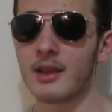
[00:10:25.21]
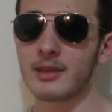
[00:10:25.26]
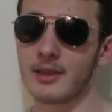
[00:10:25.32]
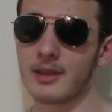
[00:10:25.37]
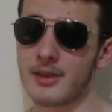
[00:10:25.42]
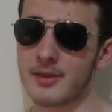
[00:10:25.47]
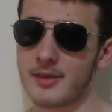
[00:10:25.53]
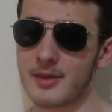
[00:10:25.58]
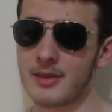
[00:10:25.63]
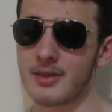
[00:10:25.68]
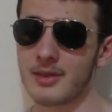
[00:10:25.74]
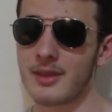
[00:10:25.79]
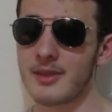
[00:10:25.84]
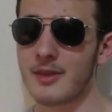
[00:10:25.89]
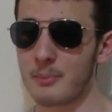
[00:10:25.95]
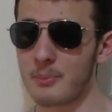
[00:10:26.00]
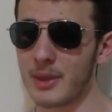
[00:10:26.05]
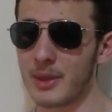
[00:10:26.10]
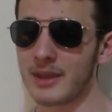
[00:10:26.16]
Listen,
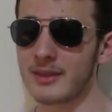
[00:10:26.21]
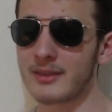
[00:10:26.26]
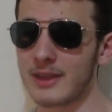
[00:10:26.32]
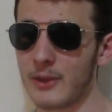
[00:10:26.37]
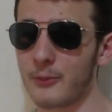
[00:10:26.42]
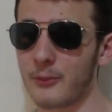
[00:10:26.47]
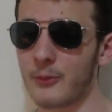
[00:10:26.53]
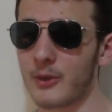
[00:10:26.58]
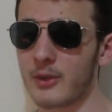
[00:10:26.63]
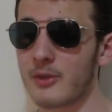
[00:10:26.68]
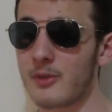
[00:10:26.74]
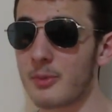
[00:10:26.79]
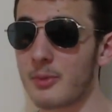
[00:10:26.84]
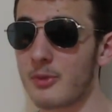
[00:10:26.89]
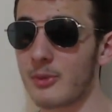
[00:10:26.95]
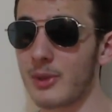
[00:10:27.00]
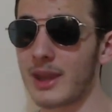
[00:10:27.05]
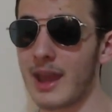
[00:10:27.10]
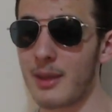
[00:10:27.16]
there's a big difference
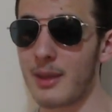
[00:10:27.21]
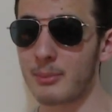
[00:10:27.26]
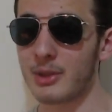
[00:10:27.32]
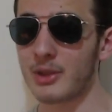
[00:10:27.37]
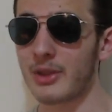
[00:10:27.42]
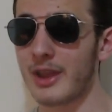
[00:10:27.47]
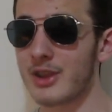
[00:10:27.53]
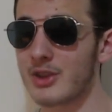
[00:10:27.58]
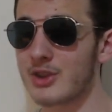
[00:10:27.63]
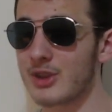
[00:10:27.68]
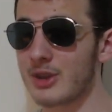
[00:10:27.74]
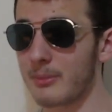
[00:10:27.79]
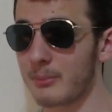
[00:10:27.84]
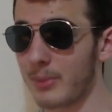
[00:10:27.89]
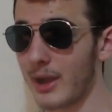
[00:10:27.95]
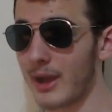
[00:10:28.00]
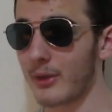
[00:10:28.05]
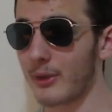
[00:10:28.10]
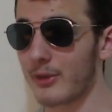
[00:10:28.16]
between emulation and
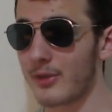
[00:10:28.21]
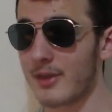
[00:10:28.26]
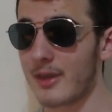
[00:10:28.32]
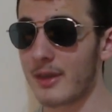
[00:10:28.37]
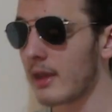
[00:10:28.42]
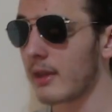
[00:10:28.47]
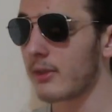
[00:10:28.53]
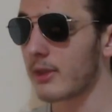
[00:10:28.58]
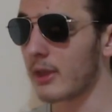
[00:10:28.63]
piracy.